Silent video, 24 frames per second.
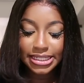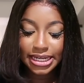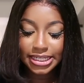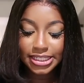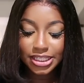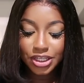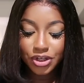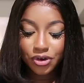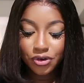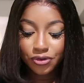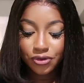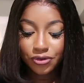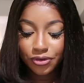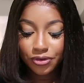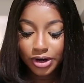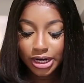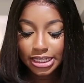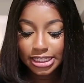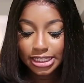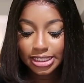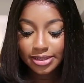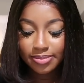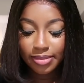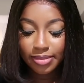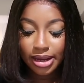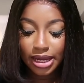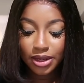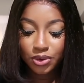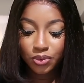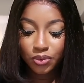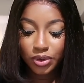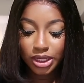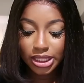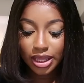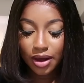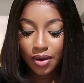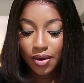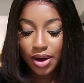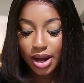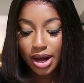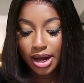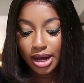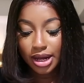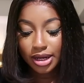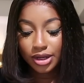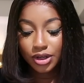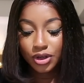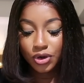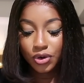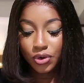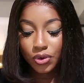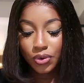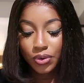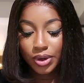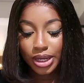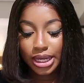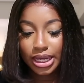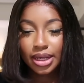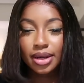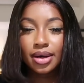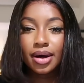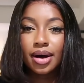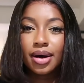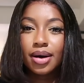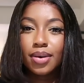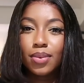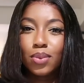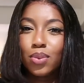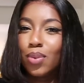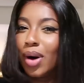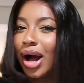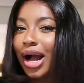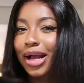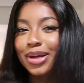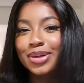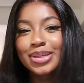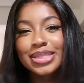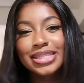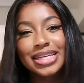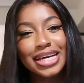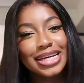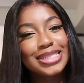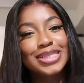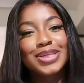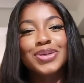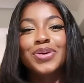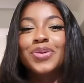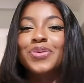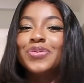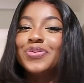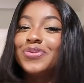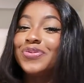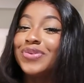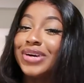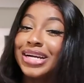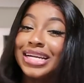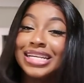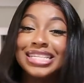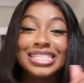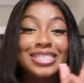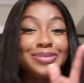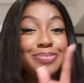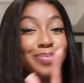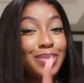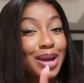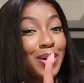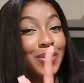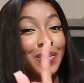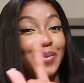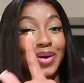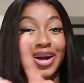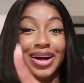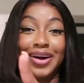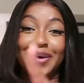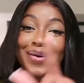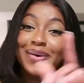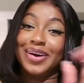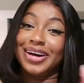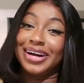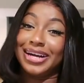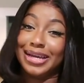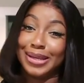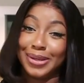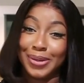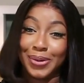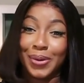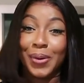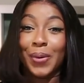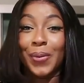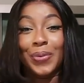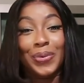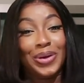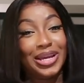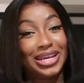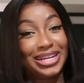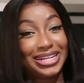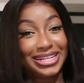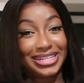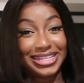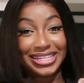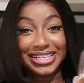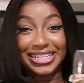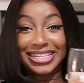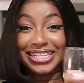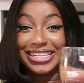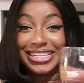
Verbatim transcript: texting your friend's man without her knowing? Why are you texting your friend's man without her knowing?